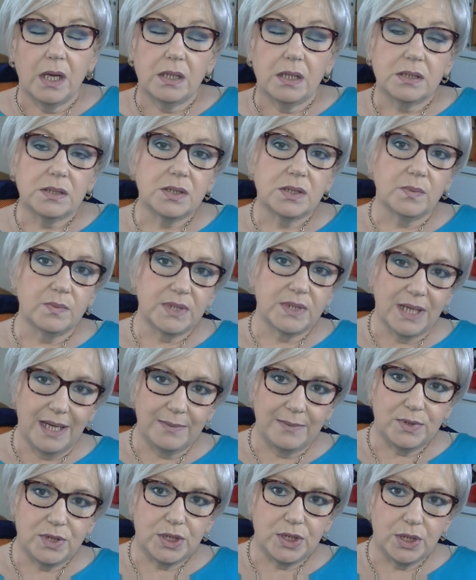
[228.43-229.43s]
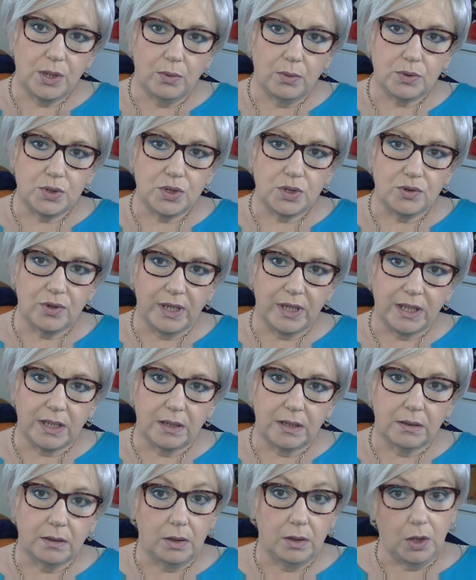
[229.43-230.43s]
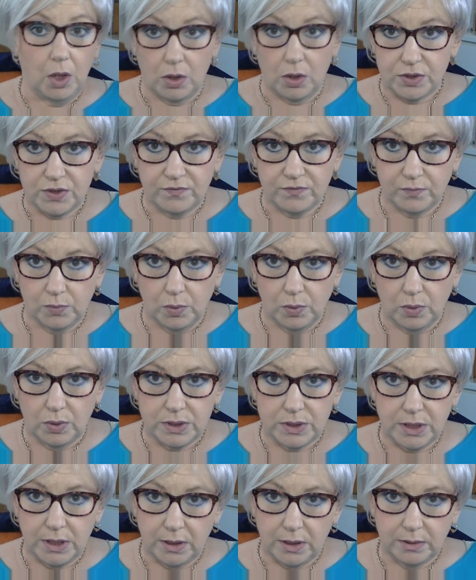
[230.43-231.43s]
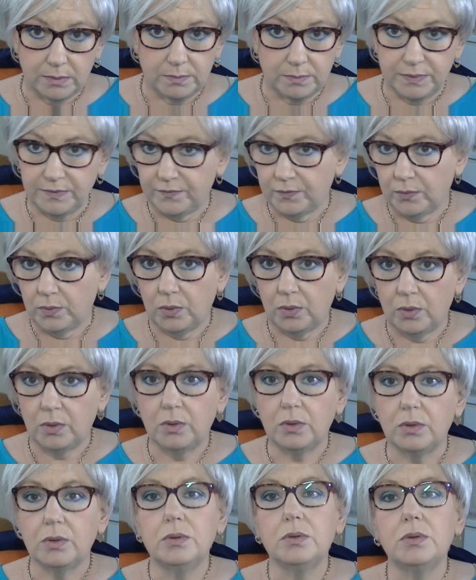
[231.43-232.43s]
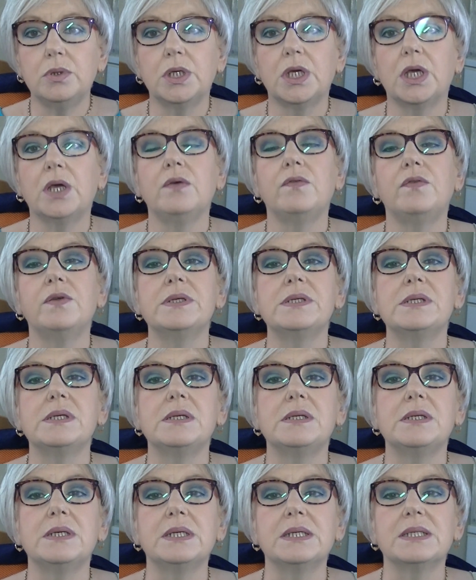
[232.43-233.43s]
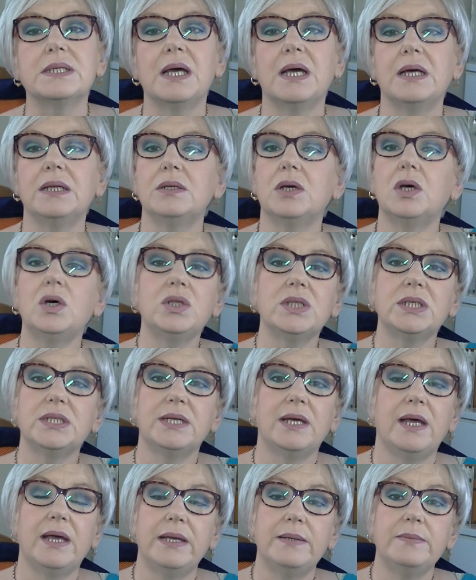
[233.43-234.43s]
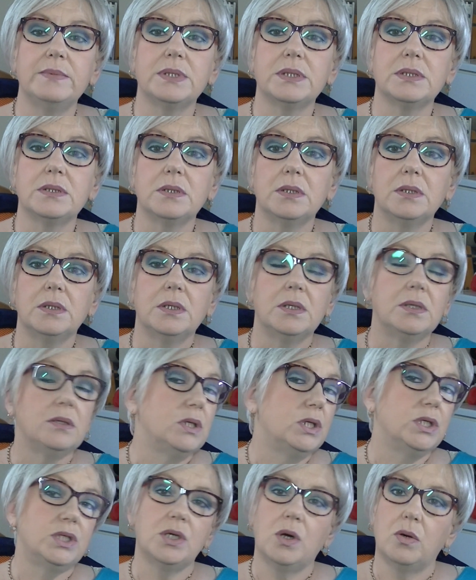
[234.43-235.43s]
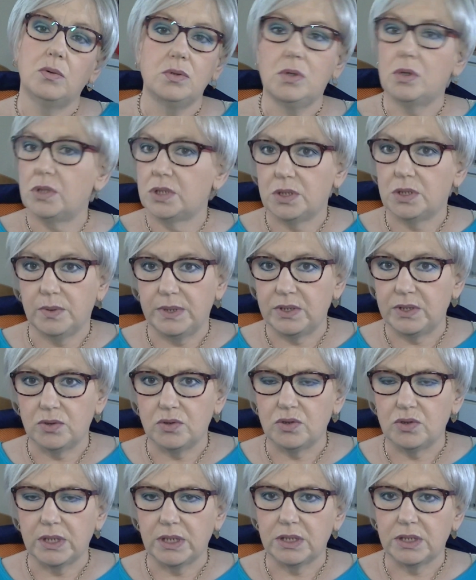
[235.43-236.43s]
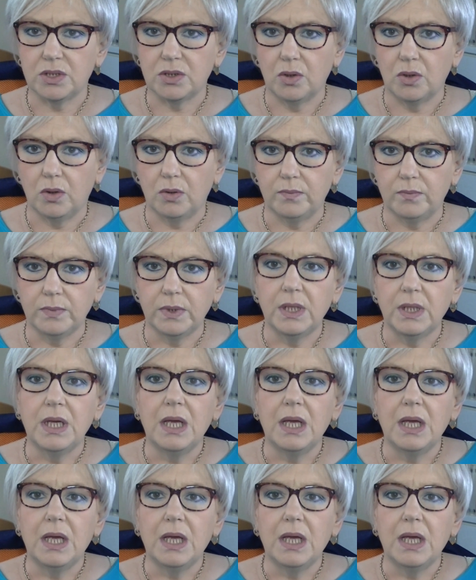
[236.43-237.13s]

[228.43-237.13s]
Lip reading: Sometimes you're told to drink lots of water before you go for your CT scan. Other times you're told not to eat or drink at all.